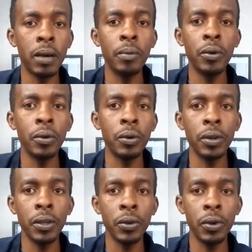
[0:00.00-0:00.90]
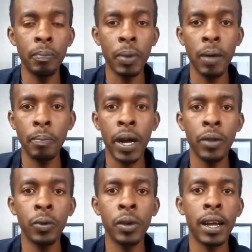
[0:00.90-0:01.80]
Burundi, your papa
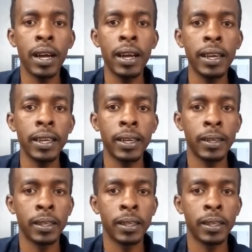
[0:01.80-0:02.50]
Uganda.